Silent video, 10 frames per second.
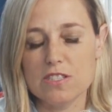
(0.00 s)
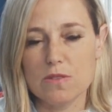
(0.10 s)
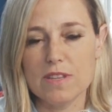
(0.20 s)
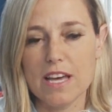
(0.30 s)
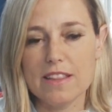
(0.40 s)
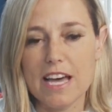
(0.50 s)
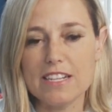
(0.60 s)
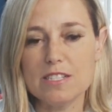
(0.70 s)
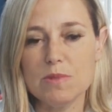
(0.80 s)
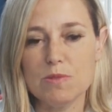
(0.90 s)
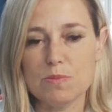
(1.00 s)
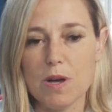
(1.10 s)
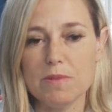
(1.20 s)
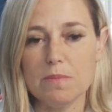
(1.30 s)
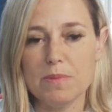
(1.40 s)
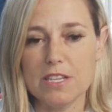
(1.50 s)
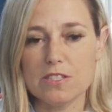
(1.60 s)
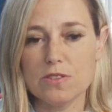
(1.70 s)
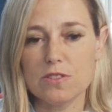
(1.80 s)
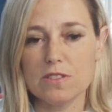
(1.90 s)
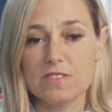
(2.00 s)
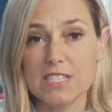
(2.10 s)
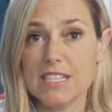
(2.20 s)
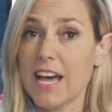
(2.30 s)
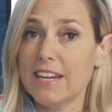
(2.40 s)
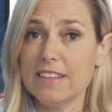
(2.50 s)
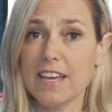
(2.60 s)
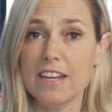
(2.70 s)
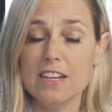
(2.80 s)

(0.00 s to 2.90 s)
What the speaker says: So that to me was probably the biggest hurdle of deciding that,